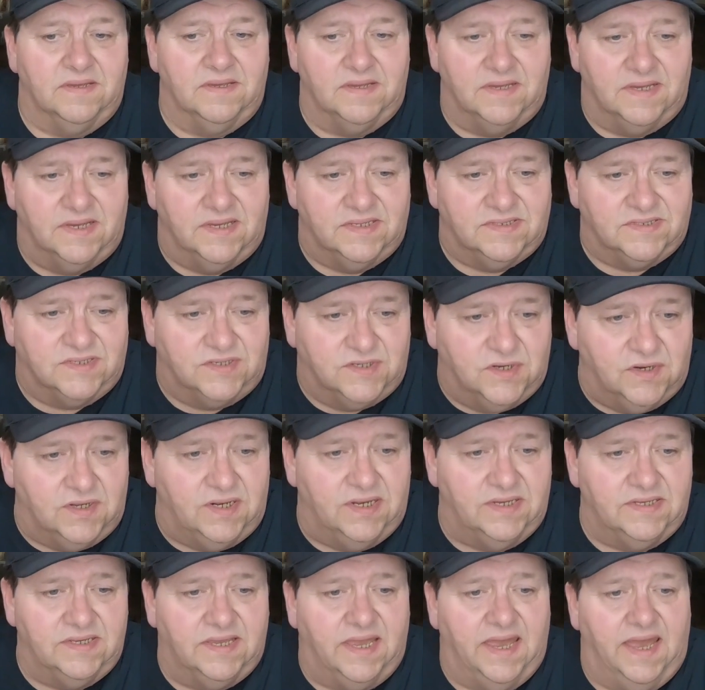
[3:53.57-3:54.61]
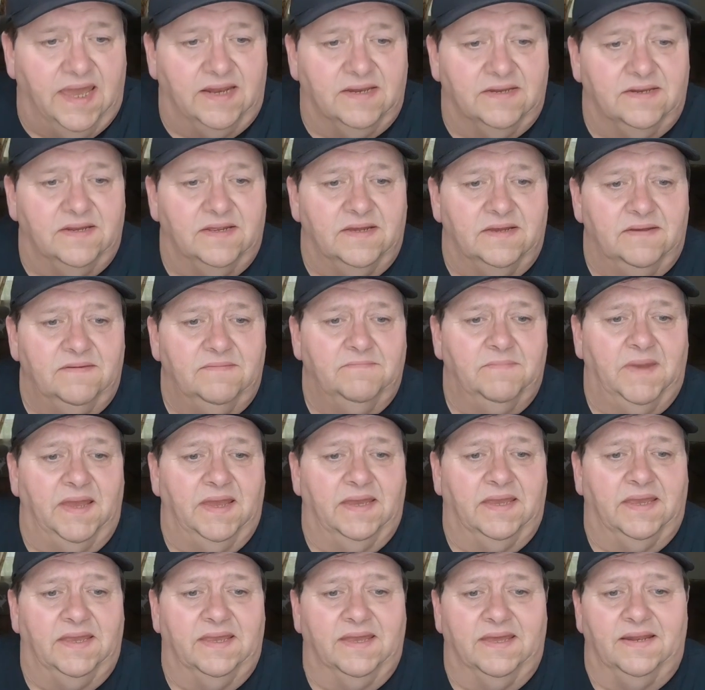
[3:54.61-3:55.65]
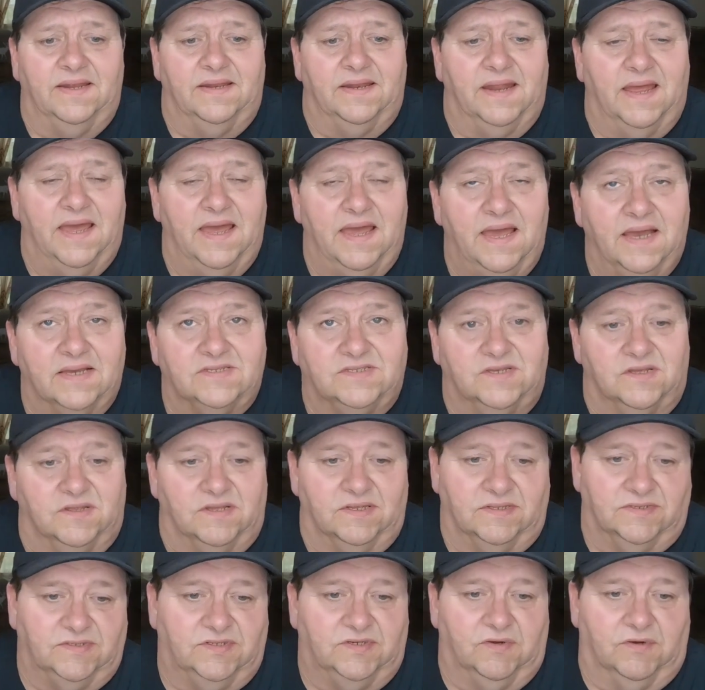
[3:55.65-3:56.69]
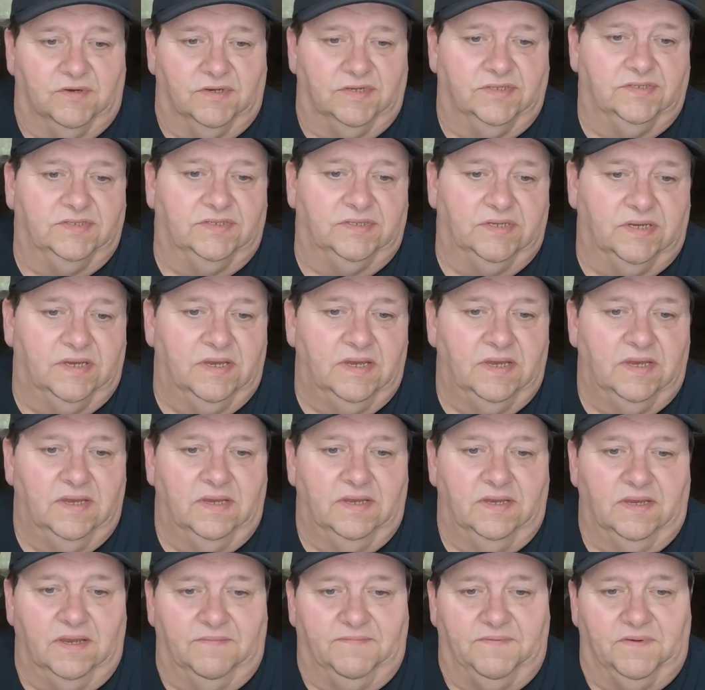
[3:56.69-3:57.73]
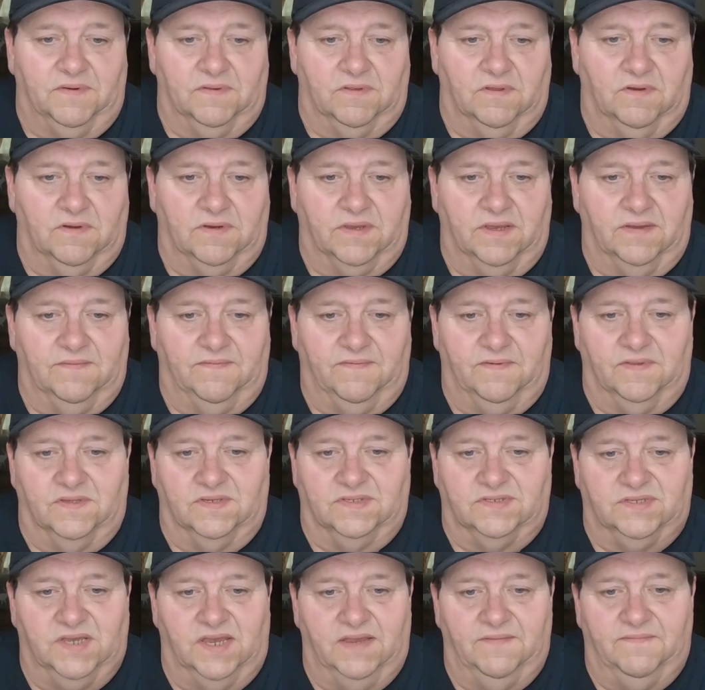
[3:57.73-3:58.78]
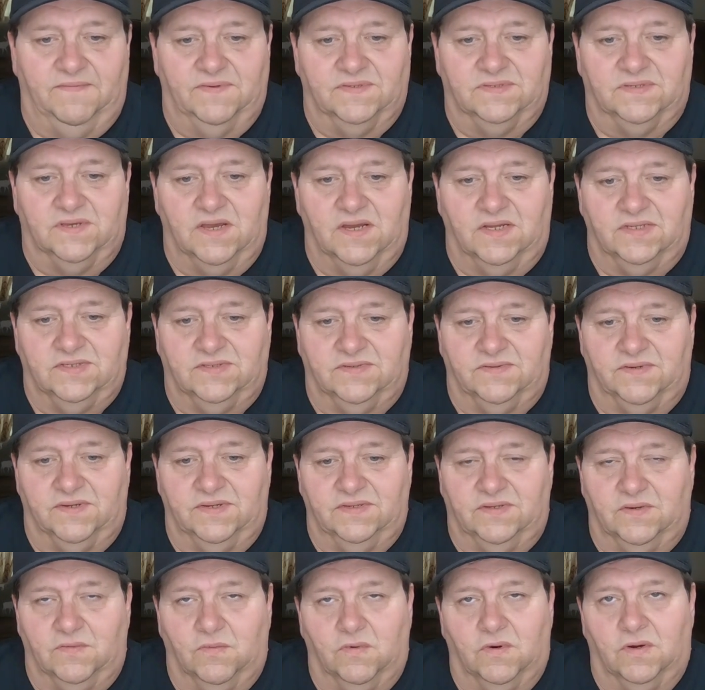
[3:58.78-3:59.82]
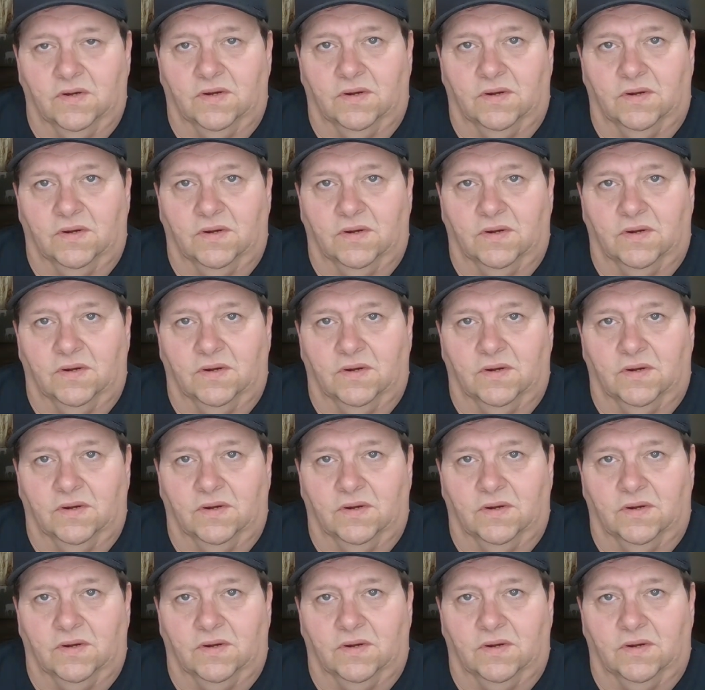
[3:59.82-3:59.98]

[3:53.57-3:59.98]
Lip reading: is good in Canada, making it an excellent choice if you're looking for the safest country to work